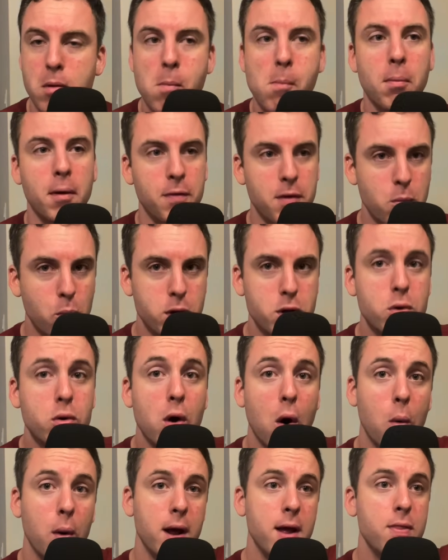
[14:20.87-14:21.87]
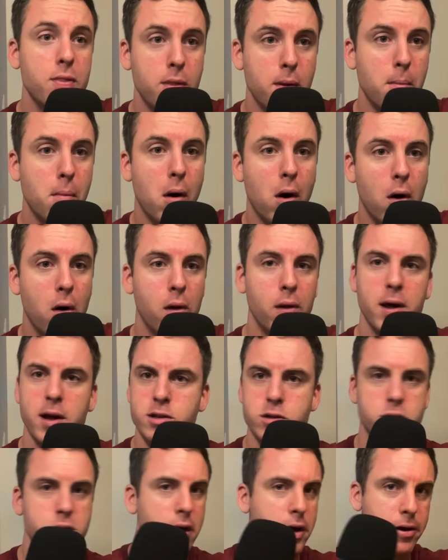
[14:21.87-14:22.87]
But then when you go in the mall,
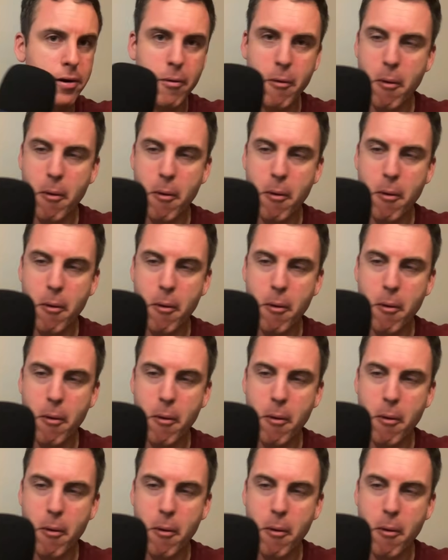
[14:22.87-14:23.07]
it's like,